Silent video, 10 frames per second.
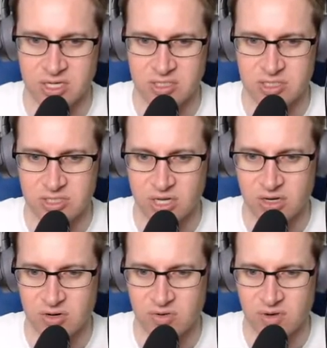
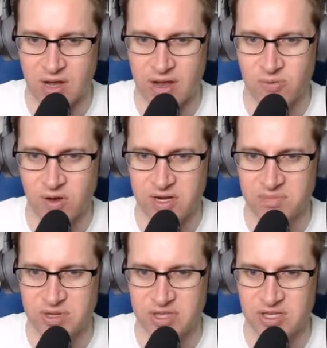So I wanted to
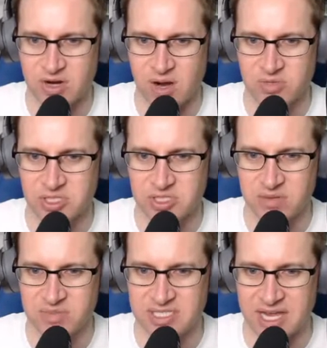put the garbage
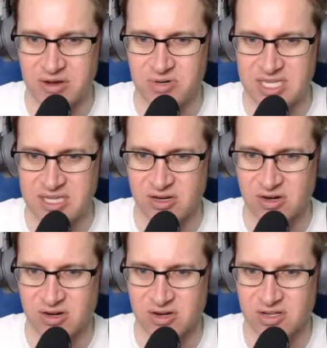dump down
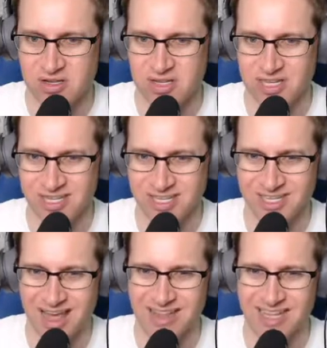here
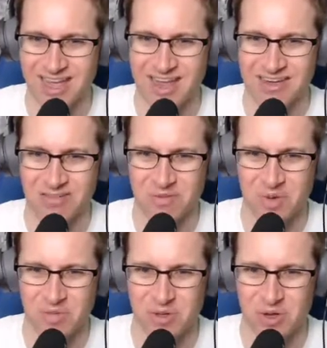at the end of the
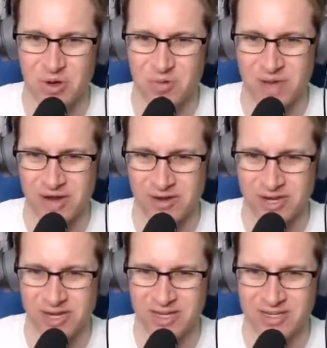mobile home
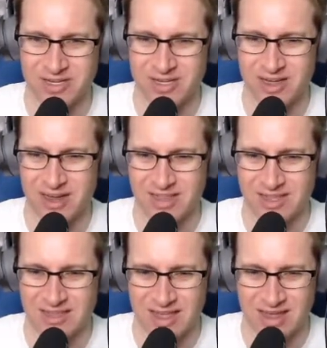area. I
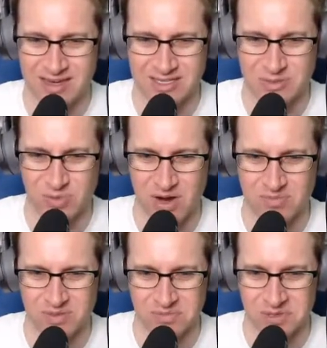think that is
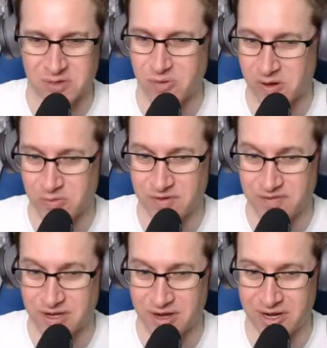probably where it would have
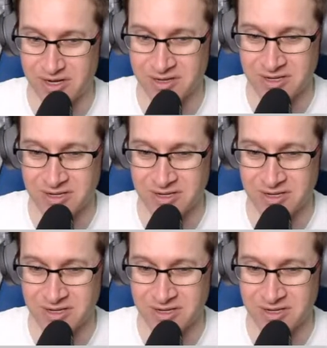gone.